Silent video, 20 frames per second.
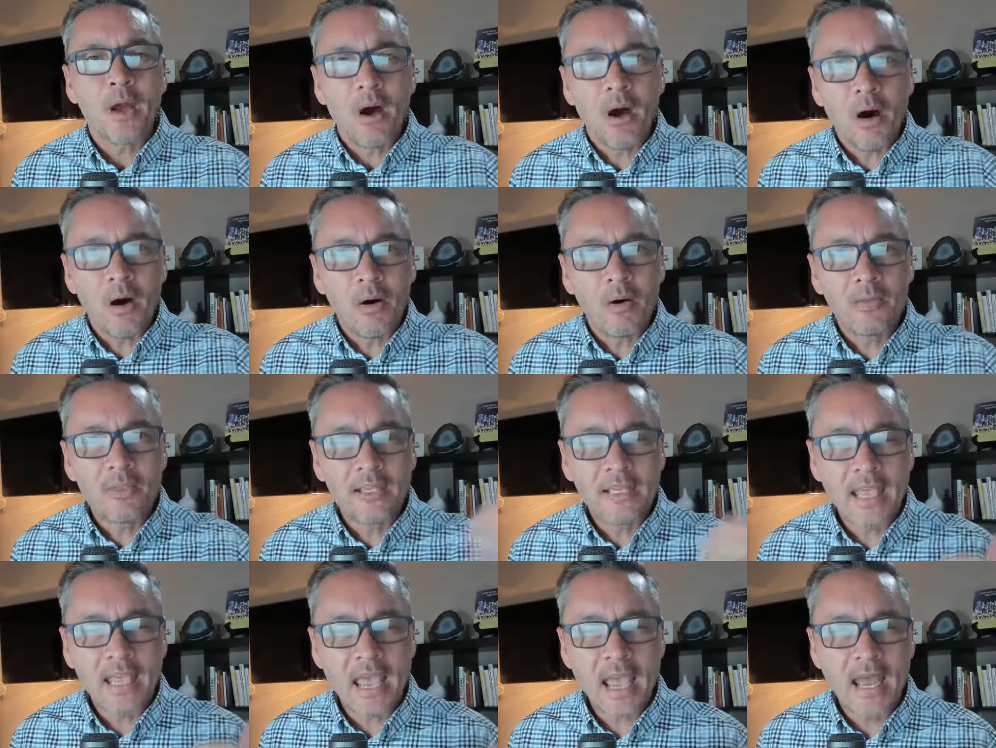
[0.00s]
all the
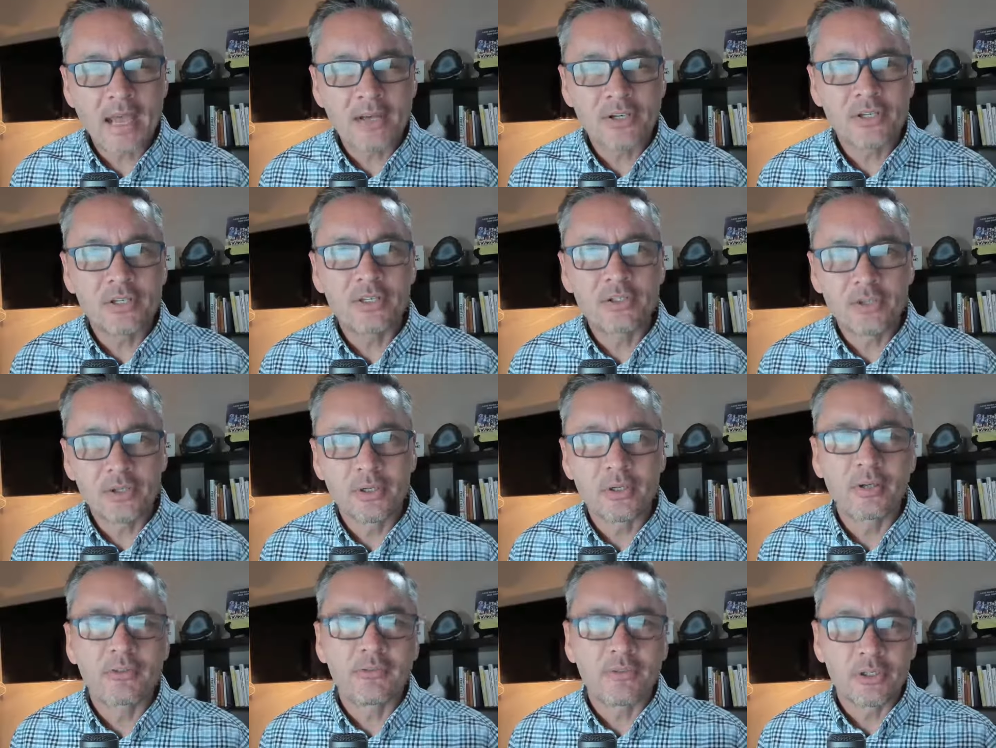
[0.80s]
cash it
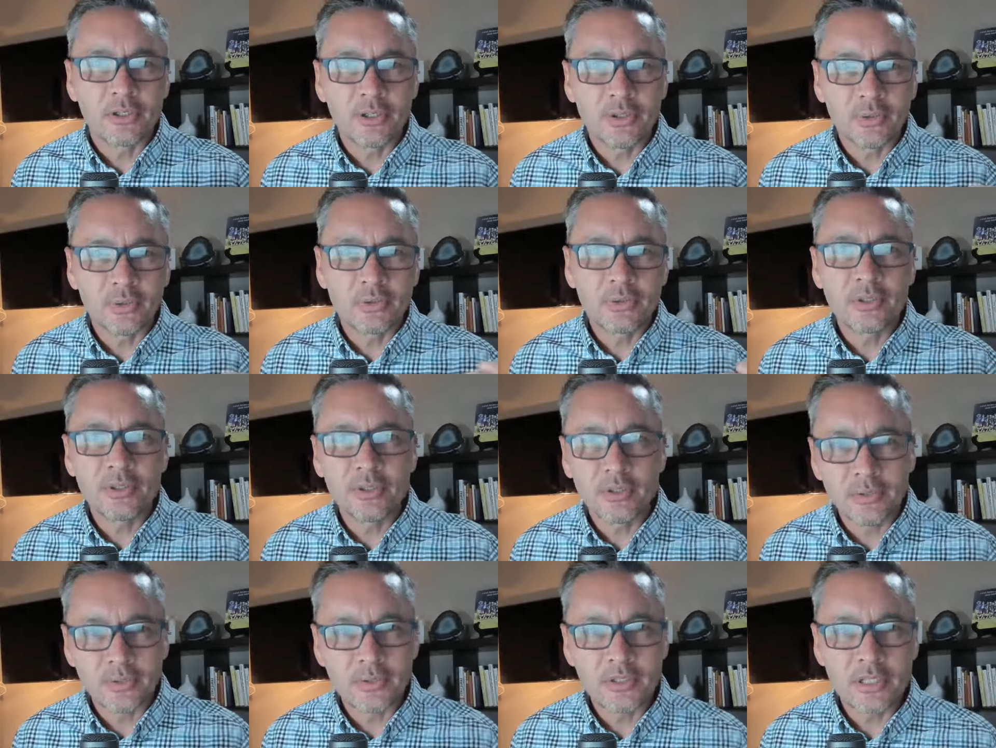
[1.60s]
took for you to
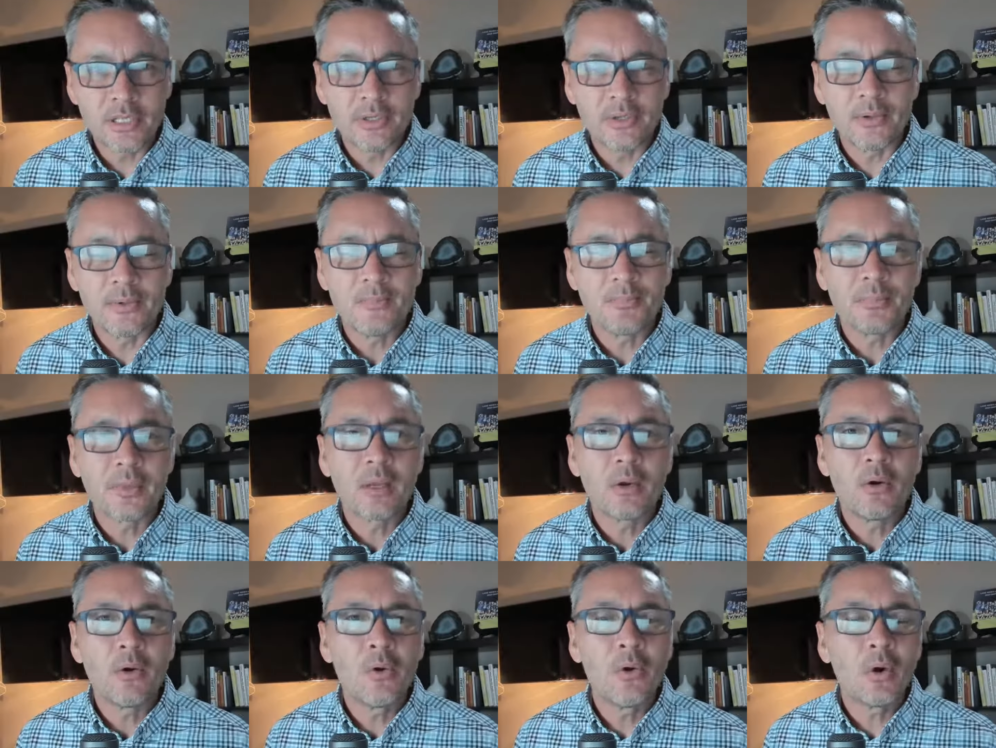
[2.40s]
do the deal,
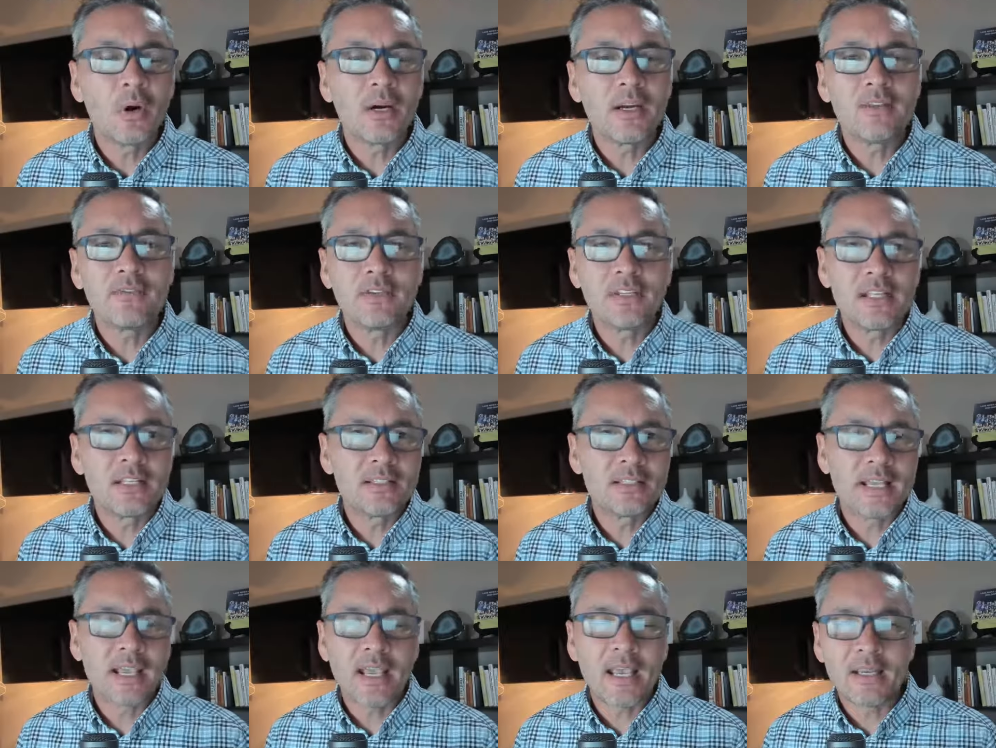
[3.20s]
or if it didn't
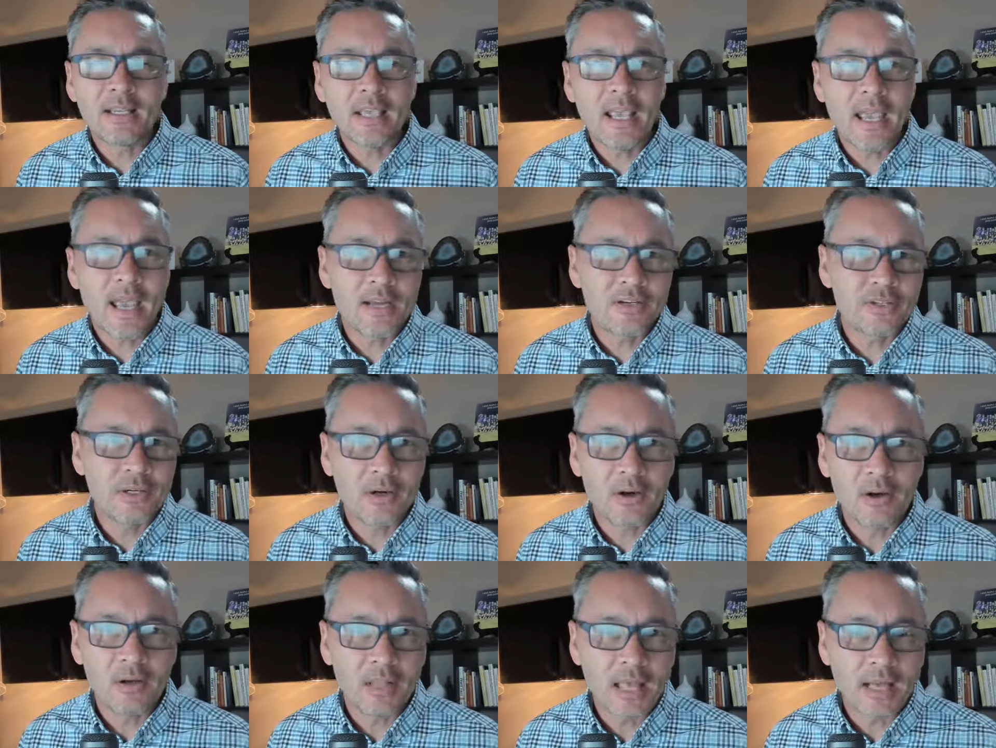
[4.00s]
take any cash at
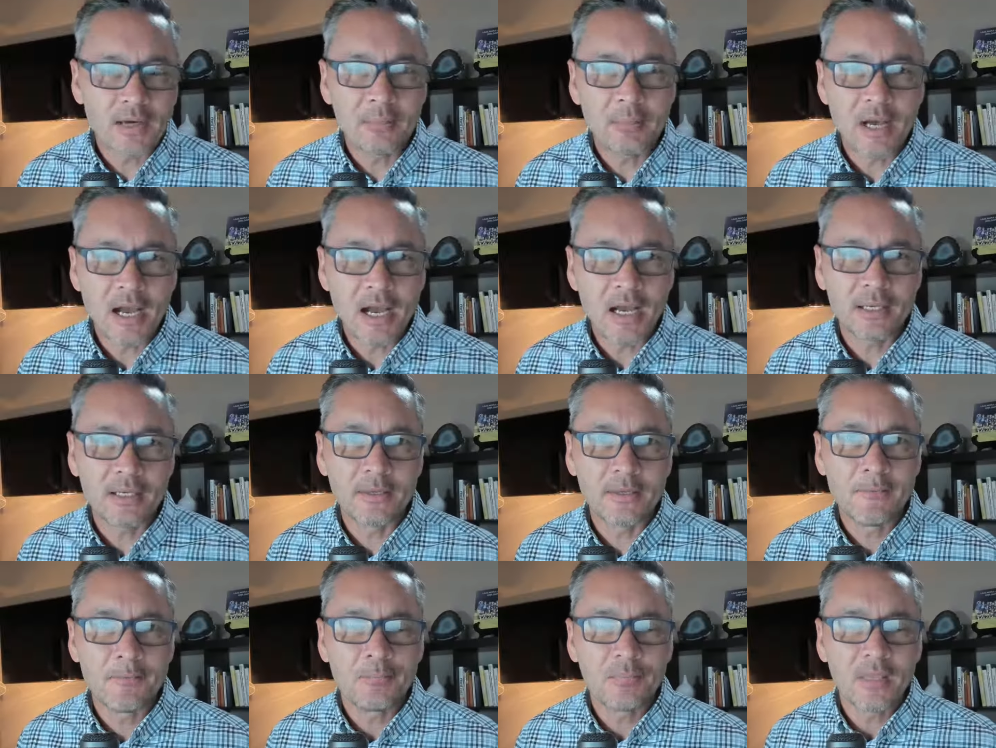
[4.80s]
all out of pocket.